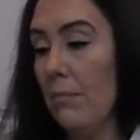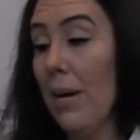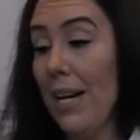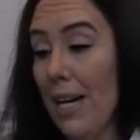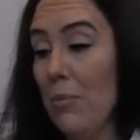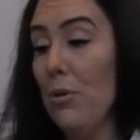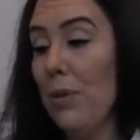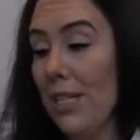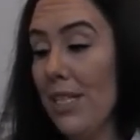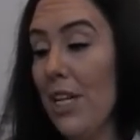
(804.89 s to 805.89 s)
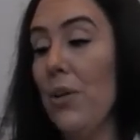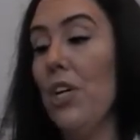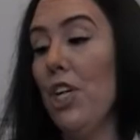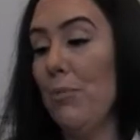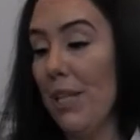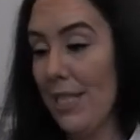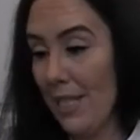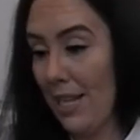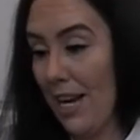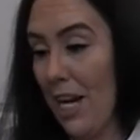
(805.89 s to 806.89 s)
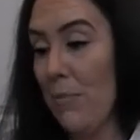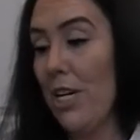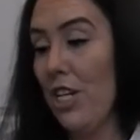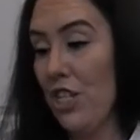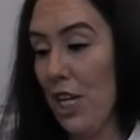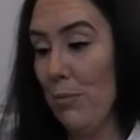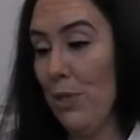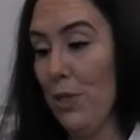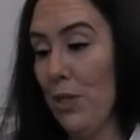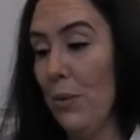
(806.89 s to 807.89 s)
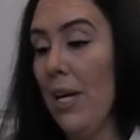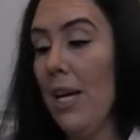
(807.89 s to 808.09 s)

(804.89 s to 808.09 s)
Pineapple plus coconut plus lime shampoo.